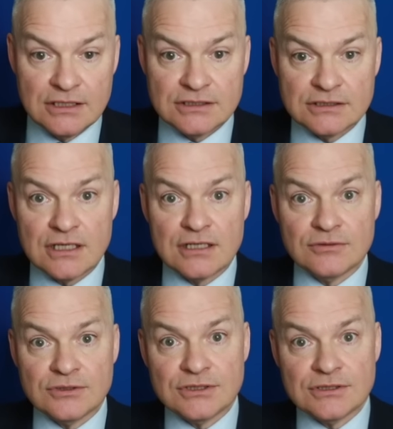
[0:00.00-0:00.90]

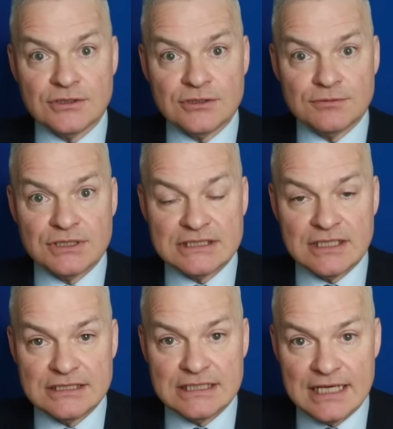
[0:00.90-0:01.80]
So super
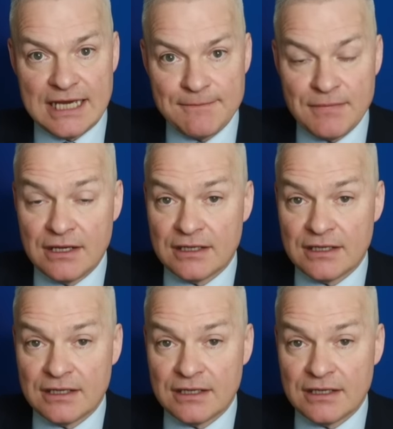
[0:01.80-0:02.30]
exciting game.